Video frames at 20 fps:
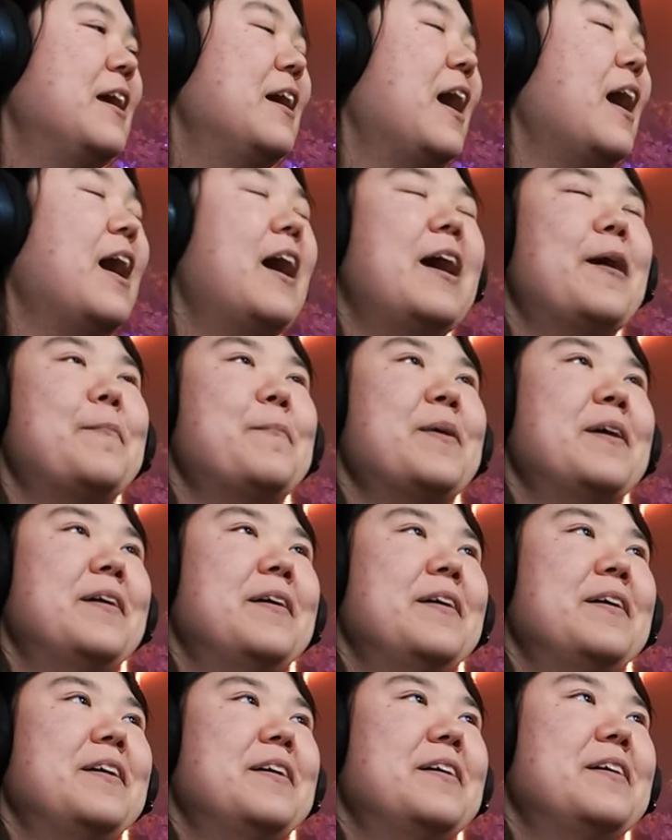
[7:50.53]
The
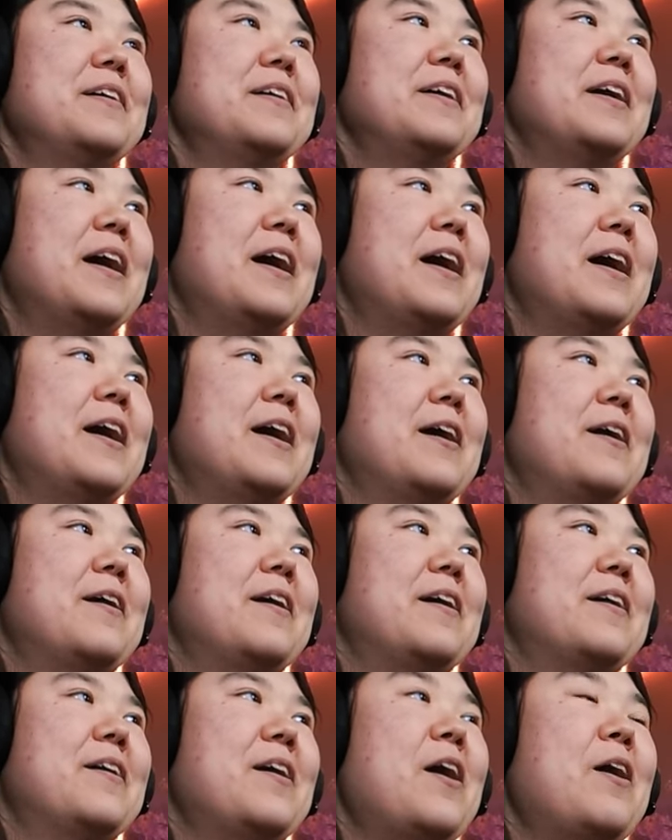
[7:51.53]

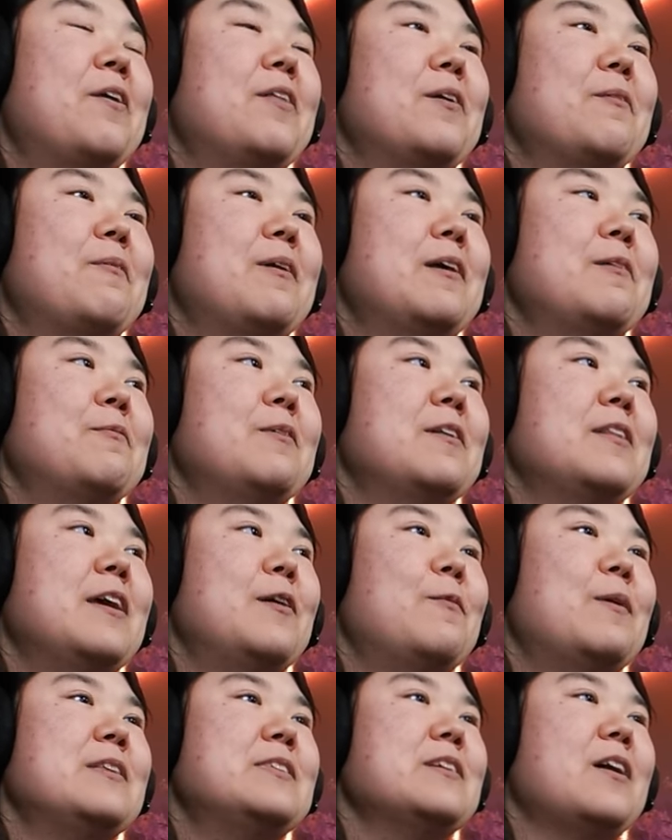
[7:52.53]
one where they
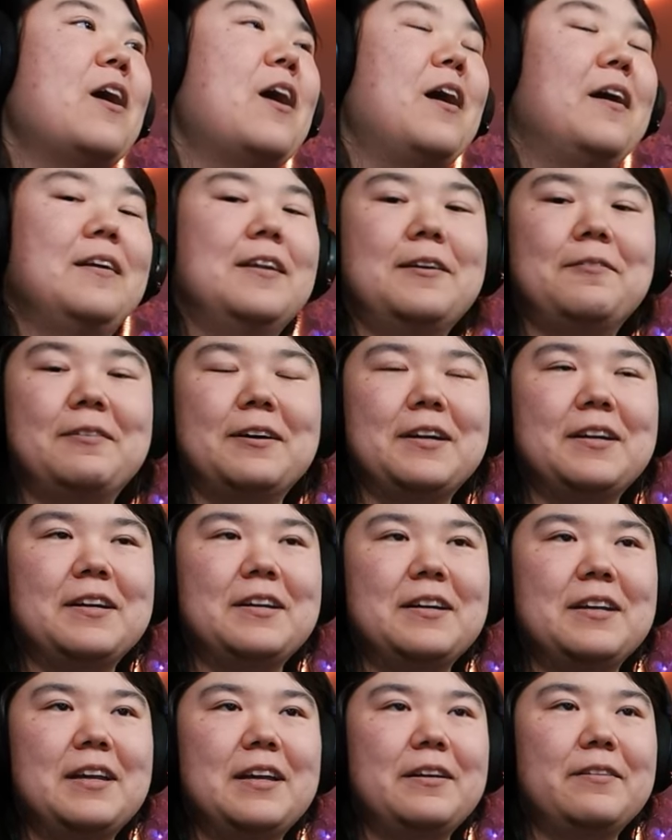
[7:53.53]
went to
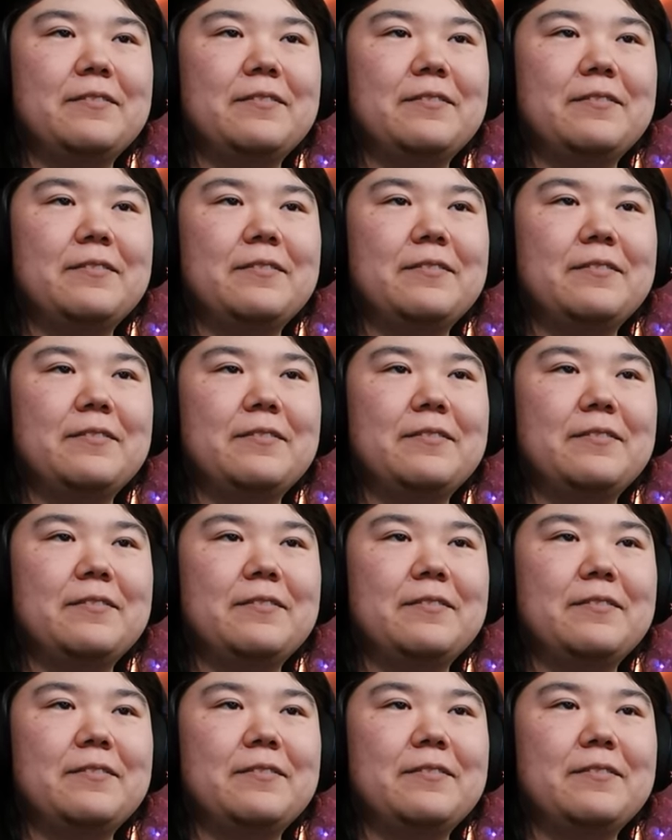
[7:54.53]
Hollywood,